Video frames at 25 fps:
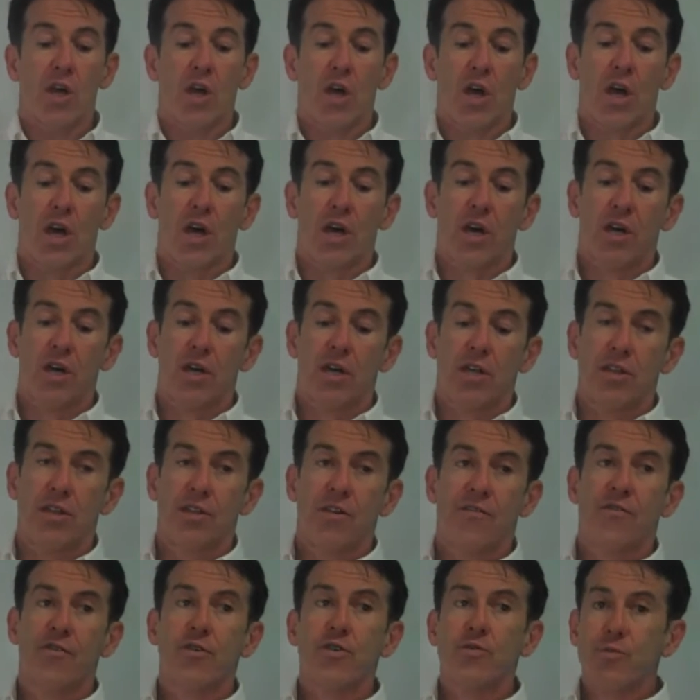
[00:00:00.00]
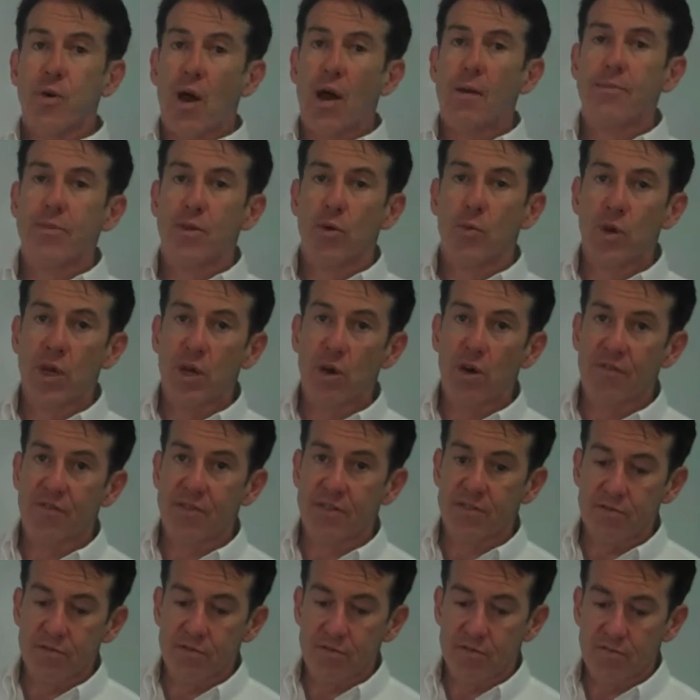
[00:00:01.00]
the first problem that we
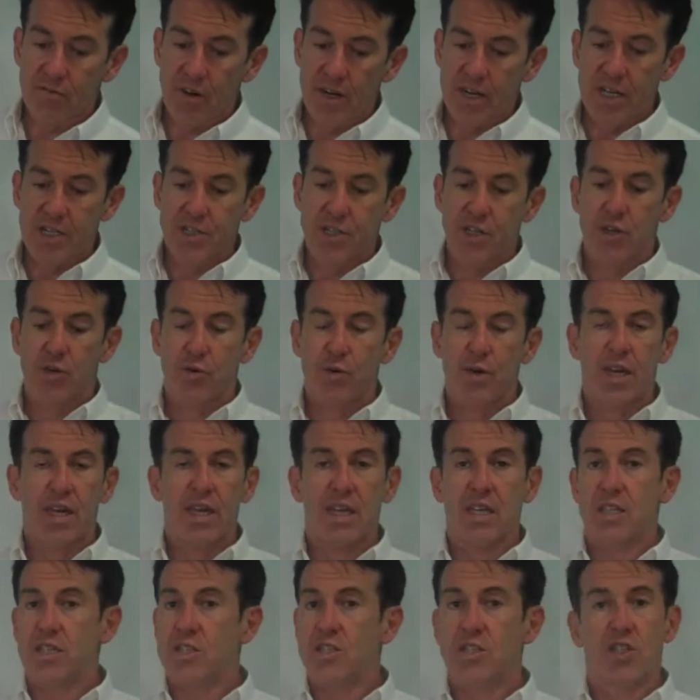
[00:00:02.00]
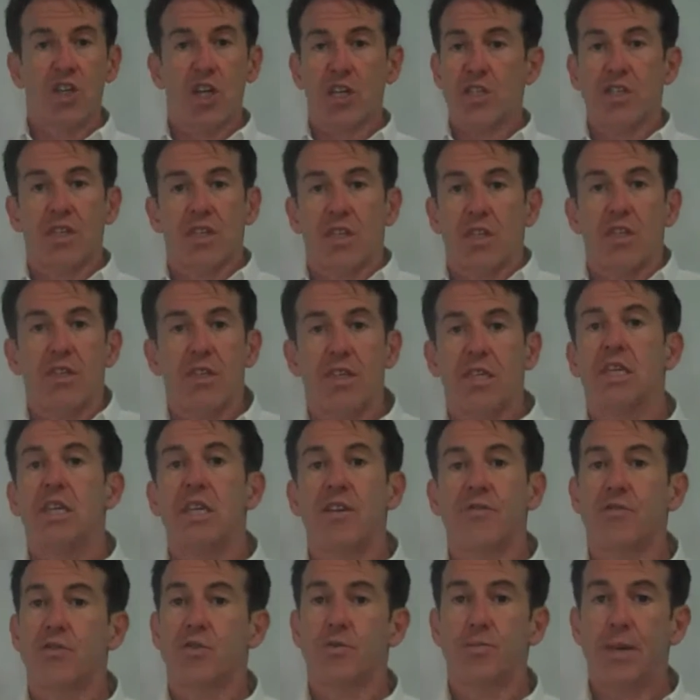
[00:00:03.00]
often run into is just the
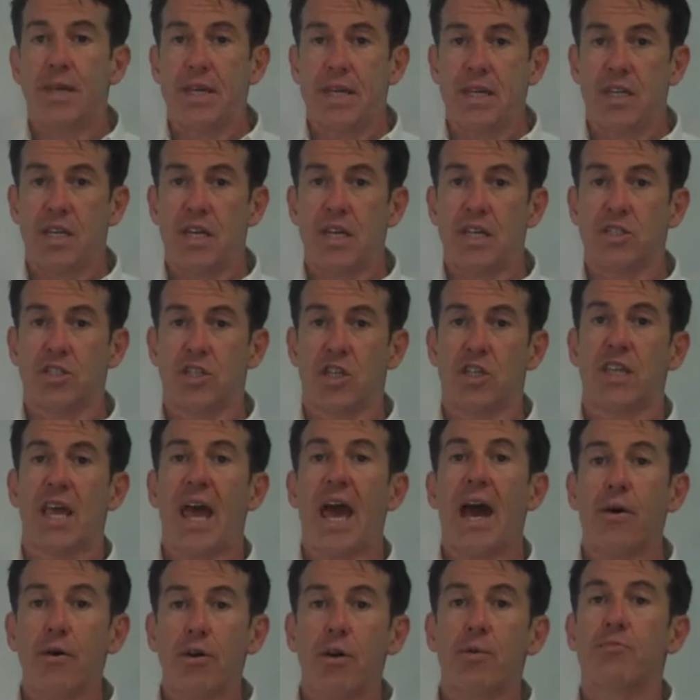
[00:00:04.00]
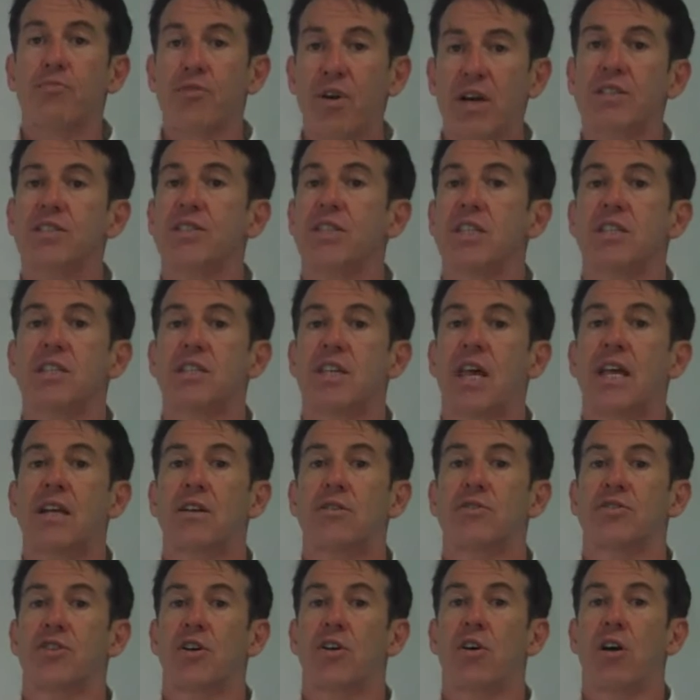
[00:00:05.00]
need for speed, is just how compressed these
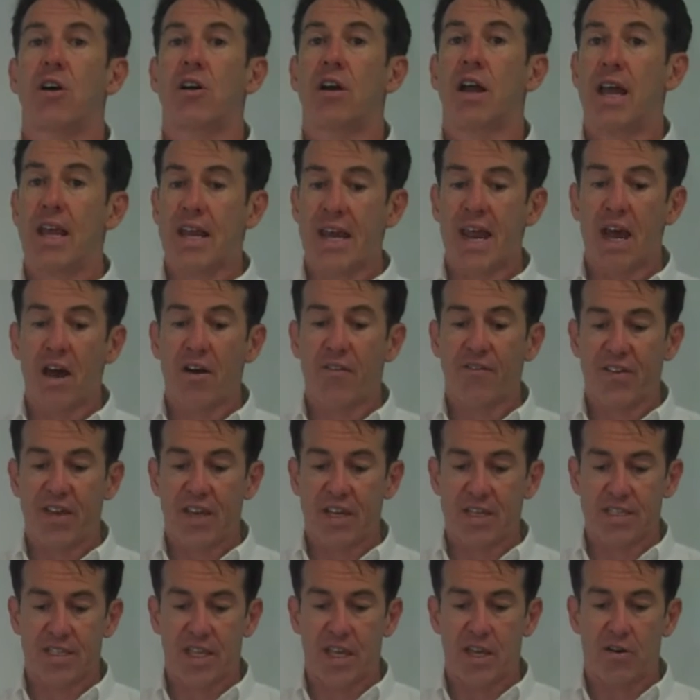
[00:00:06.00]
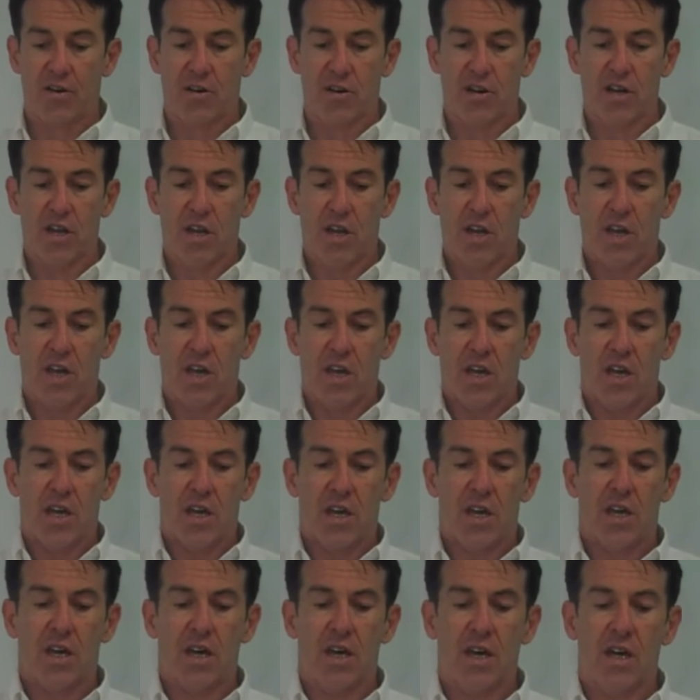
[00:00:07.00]
cycles are and how fast they
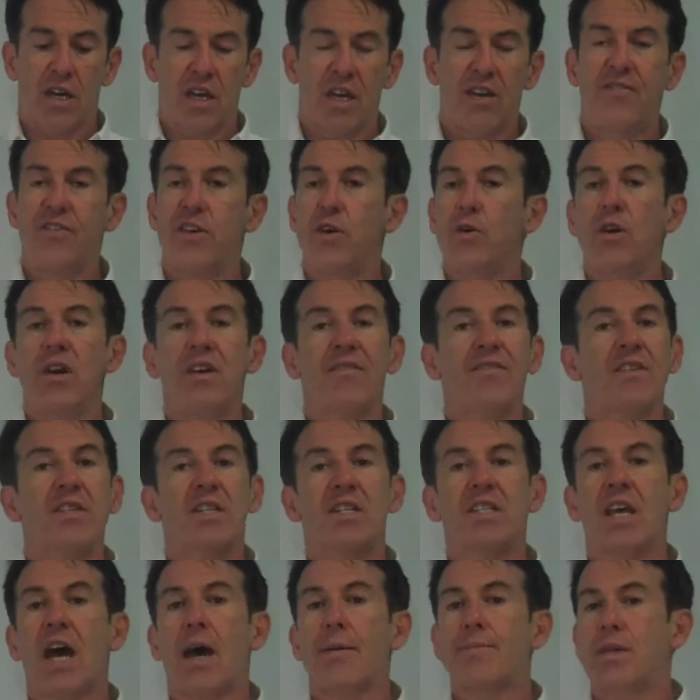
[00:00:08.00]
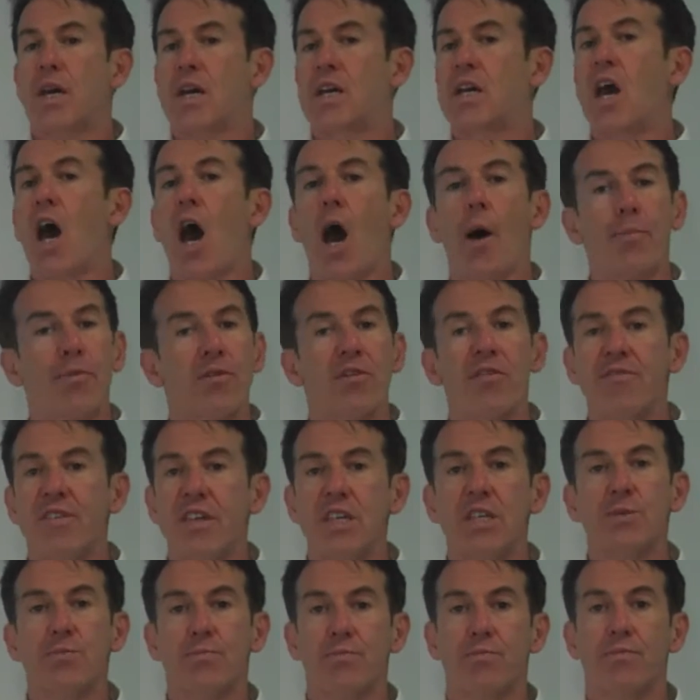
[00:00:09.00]
are. If you even adopt a couple of
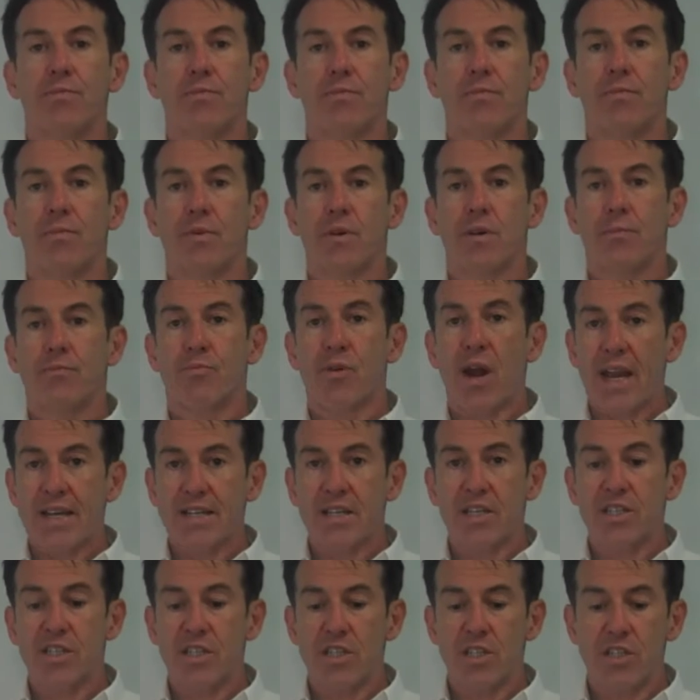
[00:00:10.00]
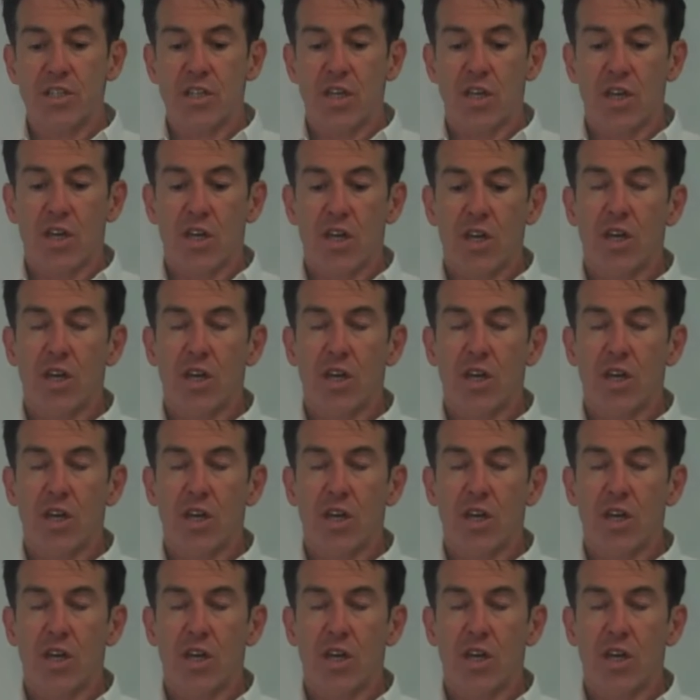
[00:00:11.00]
these practices,